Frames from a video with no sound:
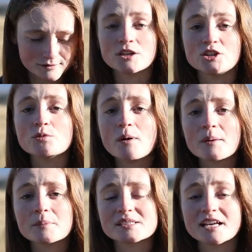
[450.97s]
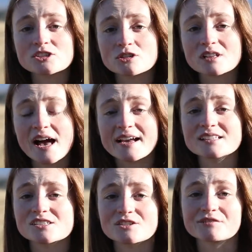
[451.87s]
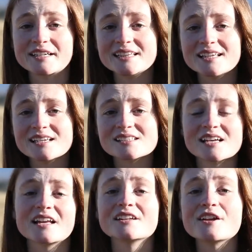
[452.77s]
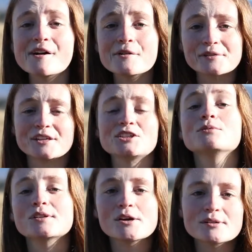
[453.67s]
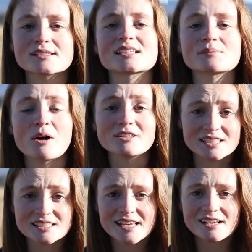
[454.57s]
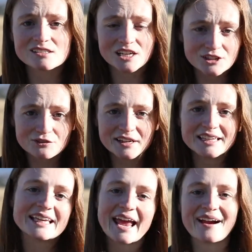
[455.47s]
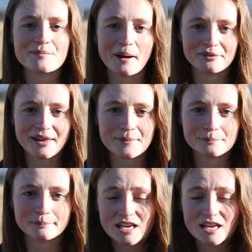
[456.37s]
You want potential clients to read this and know that you notice the small details and you really care about them.